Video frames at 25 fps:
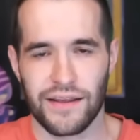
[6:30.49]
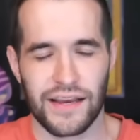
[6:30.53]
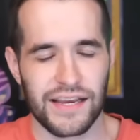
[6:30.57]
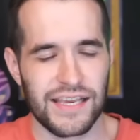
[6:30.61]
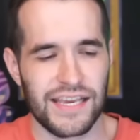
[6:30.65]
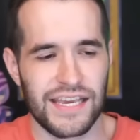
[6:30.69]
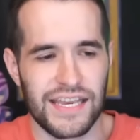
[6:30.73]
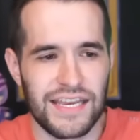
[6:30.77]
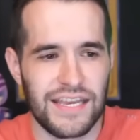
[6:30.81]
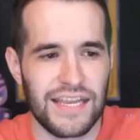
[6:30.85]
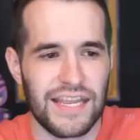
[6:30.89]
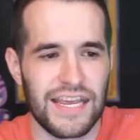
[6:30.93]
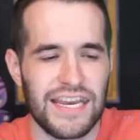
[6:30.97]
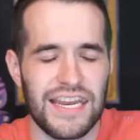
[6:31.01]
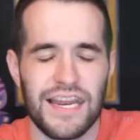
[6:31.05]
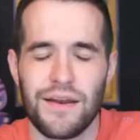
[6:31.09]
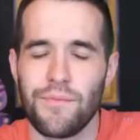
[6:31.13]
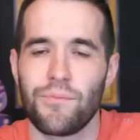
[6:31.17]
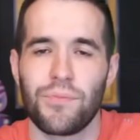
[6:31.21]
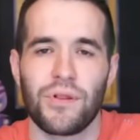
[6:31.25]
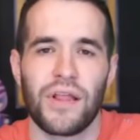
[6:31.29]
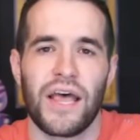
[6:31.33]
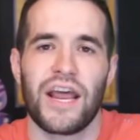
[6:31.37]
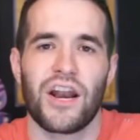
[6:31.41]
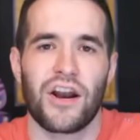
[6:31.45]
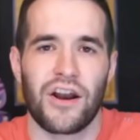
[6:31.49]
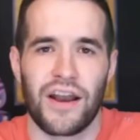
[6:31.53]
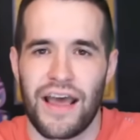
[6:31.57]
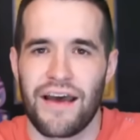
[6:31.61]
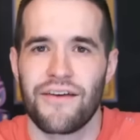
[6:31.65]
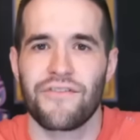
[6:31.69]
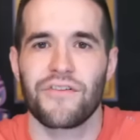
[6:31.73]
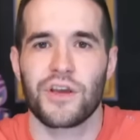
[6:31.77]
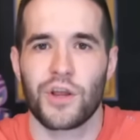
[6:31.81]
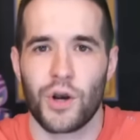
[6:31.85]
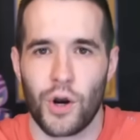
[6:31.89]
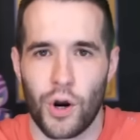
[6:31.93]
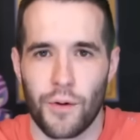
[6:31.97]
Like he didn't plan on
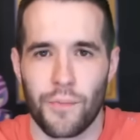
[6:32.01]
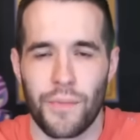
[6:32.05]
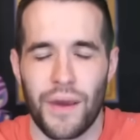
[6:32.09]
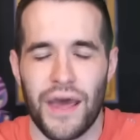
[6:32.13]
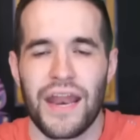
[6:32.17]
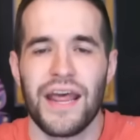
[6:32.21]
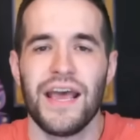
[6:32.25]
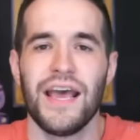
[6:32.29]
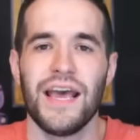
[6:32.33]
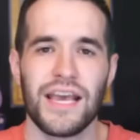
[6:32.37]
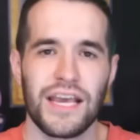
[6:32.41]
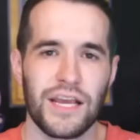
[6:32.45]
having an R-bet.